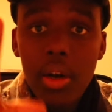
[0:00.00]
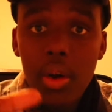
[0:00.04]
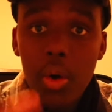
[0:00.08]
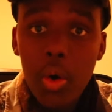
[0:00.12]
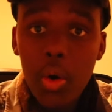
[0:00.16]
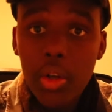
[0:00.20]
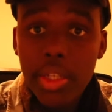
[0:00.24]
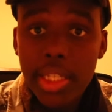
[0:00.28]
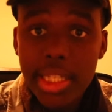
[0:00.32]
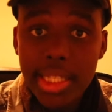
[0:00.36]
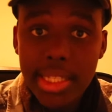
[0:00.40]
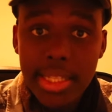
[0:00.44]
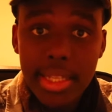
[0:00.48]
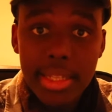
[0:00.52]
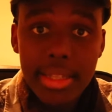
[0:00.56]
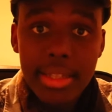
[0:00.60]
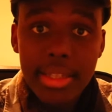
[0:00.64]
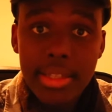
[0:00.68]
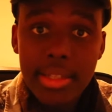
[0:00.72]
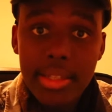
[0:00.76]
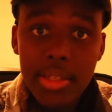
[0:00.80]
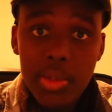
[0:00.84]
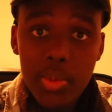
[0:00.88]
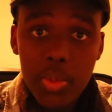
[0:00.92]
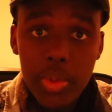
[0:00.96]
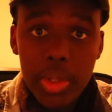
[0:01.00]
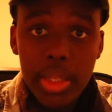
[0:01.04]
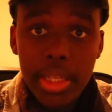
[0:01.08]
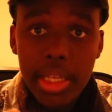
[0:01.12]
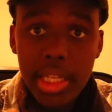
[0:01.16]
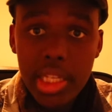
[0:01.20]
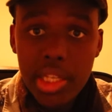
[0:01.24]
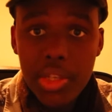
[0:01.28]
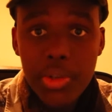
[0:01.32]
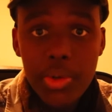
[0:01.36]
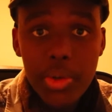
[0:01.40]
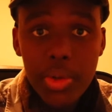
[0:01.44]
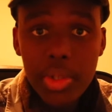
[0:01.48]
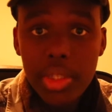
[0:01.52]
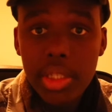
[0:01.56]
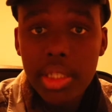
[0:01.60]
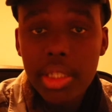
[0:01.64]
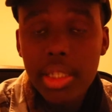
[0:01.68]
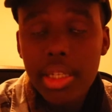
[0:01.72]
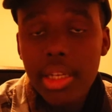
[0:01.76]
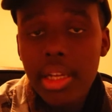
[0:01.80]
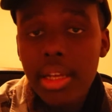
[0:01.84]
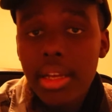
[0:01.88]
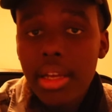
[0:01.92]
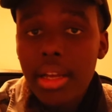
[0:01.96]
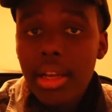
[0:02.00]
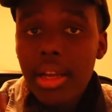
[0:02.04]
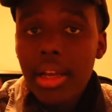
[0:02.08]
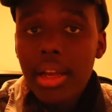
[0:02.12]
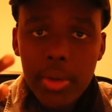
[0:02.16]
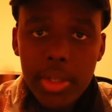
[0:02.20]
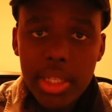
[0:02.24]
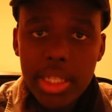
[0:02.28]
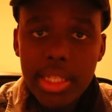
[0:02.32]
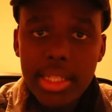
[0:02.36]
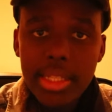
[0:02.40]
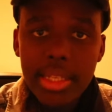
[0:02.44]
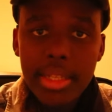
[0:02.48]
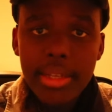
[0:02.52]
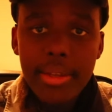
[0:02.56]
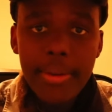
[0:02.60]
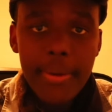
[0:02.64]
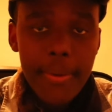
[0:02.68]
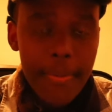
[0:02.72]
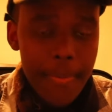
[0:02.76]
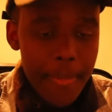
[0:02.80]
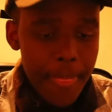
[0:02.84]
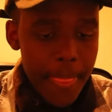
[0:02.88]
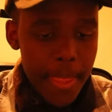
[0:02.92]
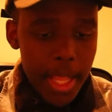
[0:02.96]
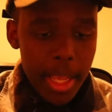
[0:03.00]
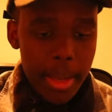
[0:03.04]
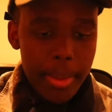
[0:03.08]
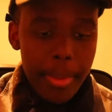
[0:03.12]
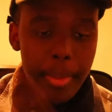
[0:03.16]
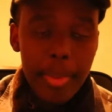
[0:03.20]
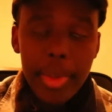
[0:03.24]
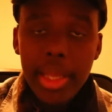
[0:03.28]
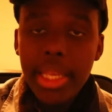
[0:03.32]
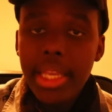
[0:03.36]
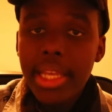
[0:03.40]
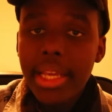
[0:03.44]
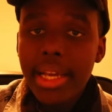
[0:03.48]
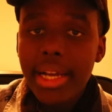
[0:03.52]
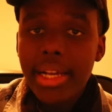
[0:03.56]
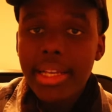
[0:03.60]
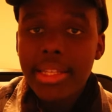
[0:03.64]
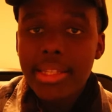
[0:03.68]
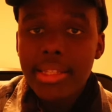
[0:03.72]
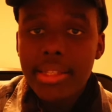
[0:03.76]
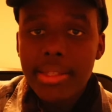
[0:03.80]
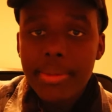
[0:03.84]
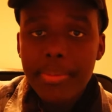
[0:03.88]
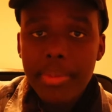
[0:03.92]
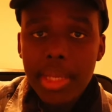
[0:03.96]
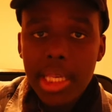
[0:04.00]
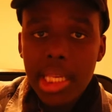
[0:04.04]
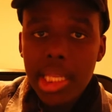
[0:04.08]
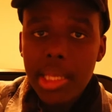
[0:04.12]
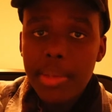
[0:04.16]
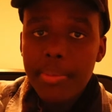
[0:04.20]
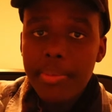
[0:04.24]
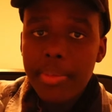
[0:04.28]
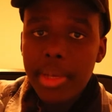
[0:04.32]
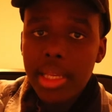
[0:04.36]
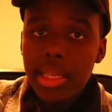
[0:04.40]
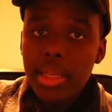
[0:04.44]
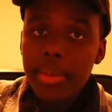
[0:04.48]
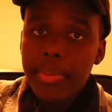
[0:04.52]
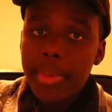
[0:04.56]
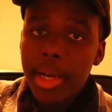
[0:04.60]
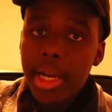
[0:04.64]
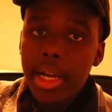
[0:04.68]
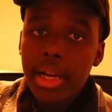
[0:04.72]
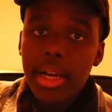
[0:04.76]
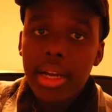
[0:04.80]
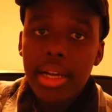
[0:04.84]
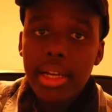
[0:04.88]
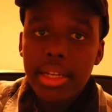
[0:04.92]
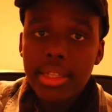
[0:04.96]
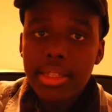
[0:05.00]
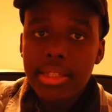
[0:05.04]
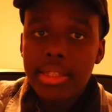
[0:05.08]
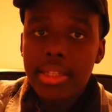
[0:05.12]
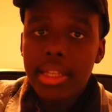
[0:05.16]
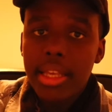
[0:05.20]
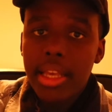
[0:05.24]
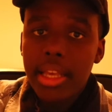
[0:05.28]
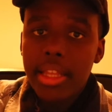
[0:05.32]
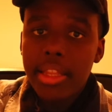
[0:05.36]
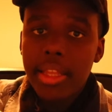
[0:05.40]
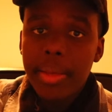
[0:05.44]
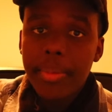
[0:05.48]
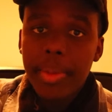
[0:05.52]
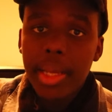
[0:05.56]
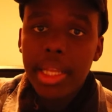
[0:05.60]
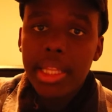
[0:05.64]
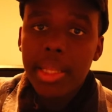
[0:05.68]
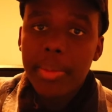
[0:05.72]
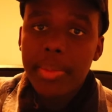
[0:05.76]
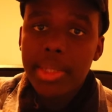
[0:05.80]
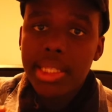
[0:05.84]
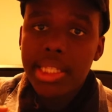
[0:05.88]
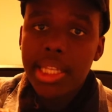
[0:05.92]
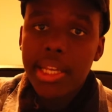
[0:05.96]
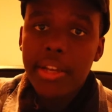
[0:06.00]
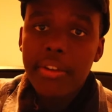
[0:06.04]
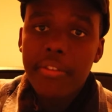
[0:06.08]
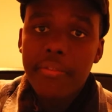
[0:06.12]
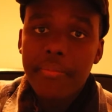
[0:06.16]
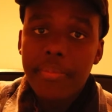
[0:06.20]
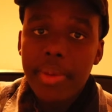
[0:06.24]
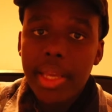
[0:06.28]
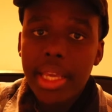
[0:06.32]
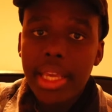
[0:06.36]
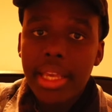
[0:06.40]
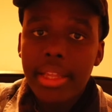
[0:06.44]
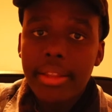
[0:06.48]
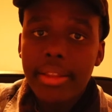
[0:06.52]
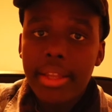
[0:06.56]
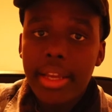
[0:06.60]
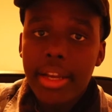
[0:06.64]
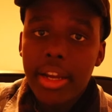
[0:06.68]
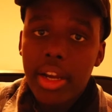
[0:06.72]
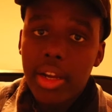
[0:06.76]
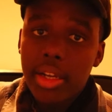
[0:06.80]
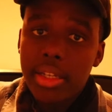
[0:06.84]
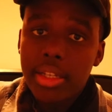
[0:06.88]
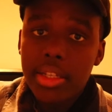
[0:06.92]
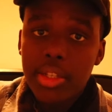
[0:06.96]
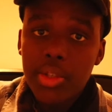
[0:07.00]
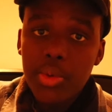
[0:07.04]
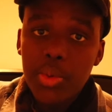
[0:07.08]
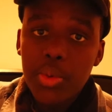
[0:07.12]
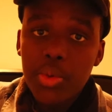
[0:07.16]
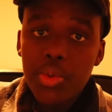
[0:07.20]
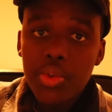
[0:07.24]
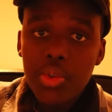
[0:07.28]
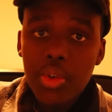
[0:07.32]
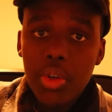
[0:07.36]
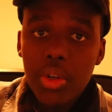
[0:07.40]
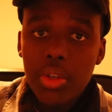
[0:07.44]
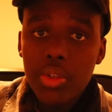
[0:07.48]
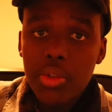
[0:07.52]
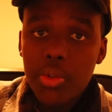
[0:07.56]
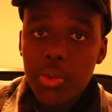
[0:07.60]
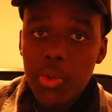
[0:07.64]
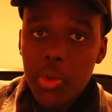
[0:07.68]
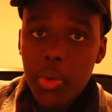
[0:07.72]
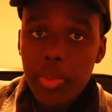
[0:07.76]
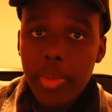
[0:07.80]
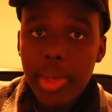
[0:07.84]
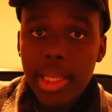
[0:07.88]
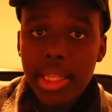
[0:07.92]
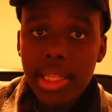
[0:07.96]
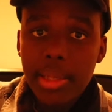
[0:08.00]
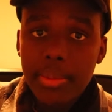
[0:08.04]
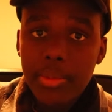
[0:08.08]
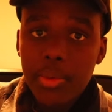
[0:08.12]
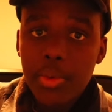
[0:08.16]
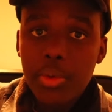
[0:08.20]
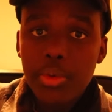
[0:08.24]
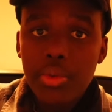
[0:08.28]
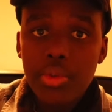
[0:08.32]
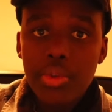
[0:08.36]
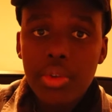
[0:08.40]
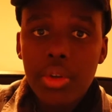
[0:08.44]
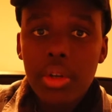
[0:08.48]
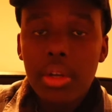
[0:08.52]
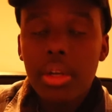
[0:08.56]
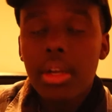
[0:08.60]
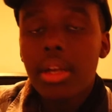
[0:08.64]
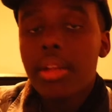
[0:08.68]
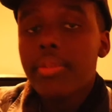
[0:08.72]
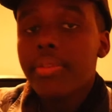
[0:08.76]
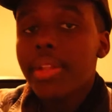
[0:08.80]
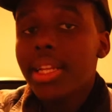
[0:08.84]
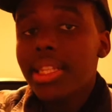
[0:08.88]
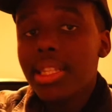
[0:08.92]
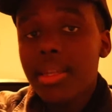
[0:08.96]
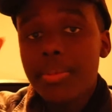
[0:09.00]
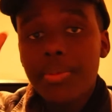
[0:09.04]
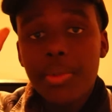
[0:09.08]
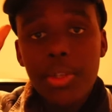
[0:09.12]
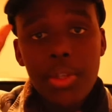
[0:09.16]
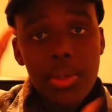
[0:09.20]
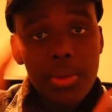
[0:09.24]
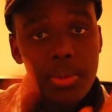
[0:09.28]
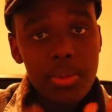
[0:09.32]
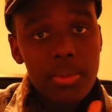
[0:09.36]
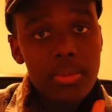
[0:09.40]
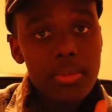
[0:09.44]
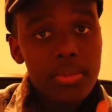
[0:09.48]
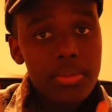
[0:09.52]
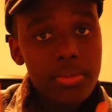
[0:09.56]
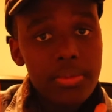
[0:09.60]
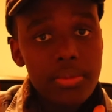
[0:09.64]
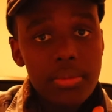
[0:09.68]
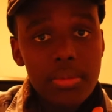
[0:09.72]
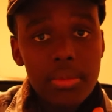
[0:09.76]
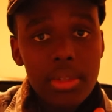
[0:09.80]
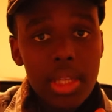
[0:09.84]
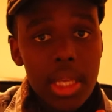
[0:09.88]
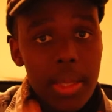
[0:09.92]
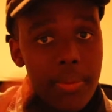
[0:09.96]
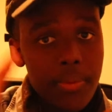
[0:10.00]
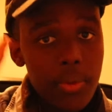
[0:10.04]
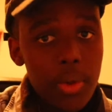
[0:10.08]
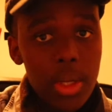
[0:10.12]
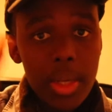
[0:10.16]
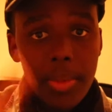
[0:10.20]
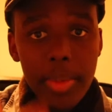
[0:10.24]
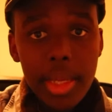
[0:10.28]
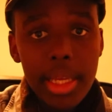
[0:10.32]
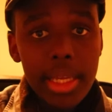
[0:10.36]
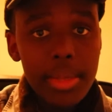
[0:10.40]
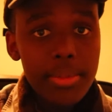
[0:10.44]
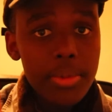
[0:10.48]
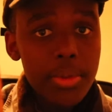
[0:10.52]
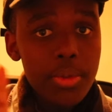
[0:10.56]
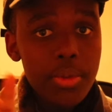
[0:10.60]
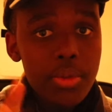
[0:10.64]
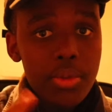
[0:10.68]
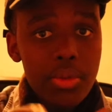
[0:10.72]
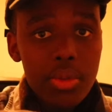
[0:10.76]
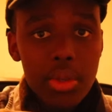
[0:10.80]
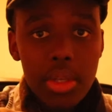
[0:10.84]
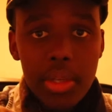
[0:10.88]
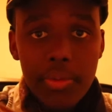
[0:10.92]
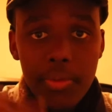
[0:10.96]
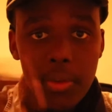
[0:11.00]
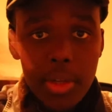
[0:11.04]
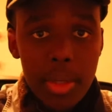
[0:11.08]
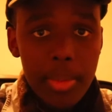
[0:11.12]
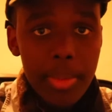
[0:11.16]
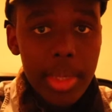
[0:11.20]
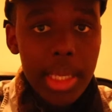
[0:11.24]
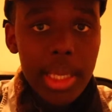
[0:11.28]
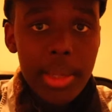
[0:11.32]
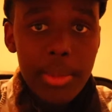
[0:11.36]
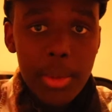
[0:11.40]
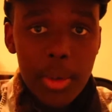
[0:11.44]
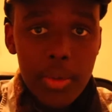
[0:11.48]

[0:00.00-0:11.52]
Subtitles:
Oda said this as well, Ichiro Oda. Oda said many mangakas, they make the mistake of making their characters too strong, so don't make them too strong. That's up to you. If you want to make him too strong, if you want to make him